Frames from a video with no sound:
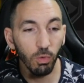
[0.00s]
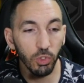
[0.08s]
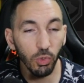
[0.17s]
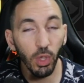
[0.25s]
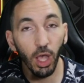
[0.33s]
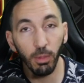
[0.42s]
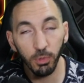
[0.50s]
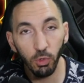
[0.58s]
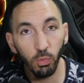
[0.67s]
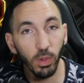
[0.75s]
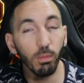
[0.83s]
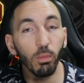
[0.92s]
to help you
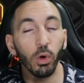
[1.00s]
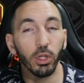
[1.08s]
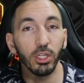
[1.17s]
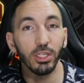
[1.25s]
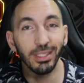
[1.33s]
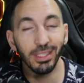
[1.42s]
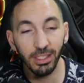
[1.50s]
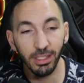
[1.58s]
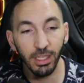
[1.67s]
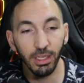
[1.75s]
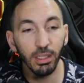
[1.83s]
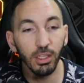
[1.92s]
with more
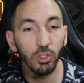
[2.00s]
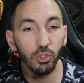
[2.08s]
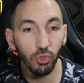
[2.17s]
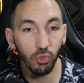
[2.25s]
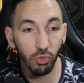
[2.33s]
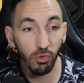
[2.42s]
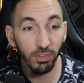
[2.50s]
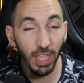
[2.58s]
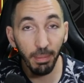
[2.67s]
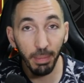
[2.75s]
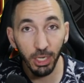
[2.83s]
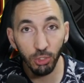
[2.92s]
consistent source of
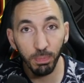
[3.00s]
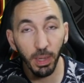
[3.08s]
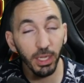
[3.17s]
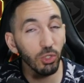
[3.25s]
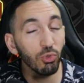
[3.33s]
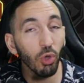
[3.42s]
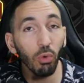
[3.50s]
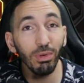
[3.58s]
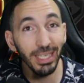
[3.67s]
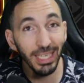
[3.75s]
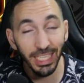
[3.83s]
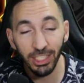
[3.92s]
damage, but you
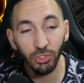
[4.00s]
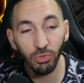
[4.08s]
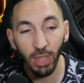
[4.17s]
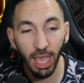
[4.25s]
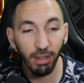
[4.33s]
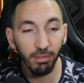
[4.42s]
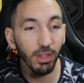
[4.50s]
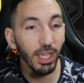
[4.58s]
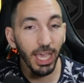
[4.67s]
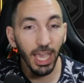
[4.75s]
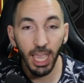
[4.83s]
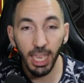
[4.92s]
don't need to have
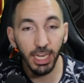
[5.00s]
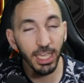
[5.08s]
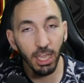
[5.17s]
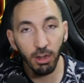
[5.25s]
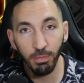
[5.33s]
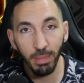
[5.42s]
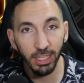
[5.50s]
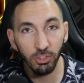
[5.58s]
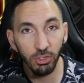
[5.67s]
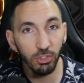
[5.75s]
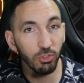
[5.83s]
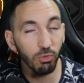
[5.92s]
any kind of
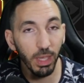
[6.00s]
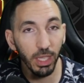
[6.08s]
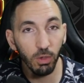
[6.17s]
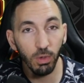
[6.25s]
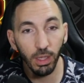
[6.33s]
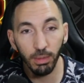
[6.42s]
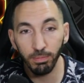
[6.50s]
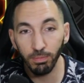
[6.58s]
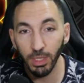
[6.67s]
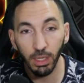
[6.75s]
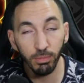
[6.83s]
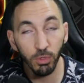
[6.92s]
masteries to make
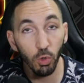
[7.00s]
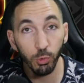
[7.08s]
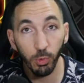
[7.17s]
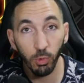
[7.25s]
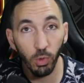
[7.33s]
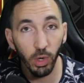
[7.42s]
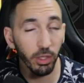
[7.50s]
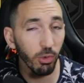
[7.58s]
GHOSTBORN work.